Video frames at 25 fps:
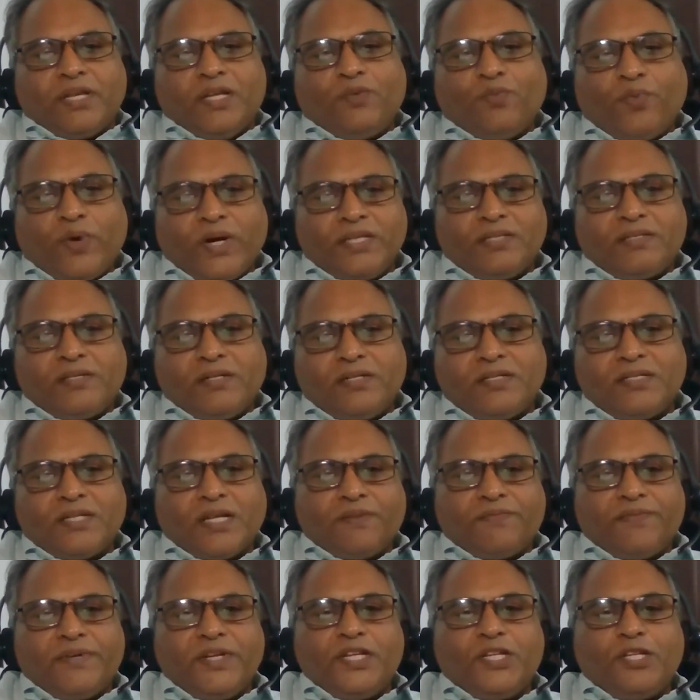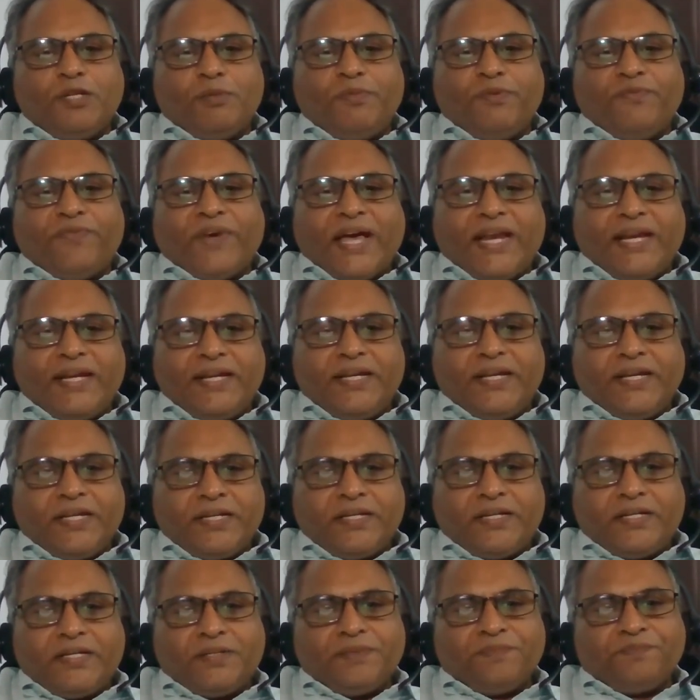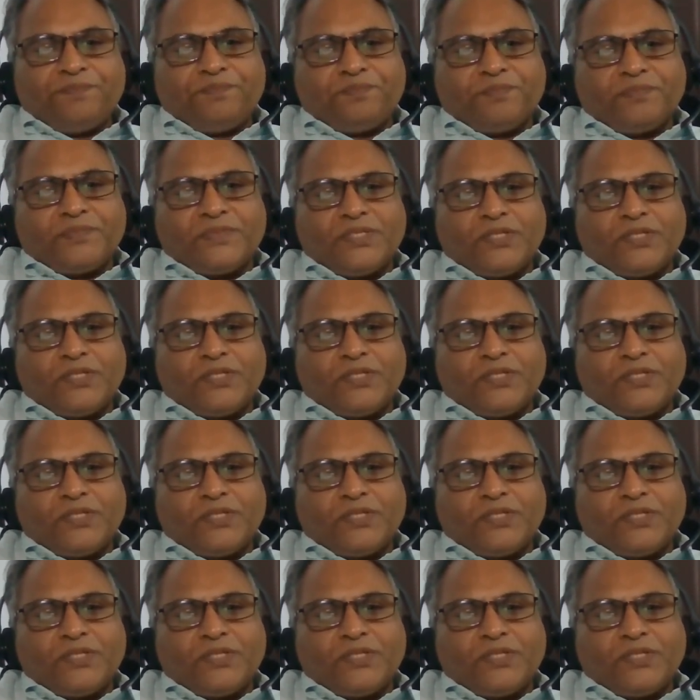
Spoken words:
But the invoice itself need to be validated,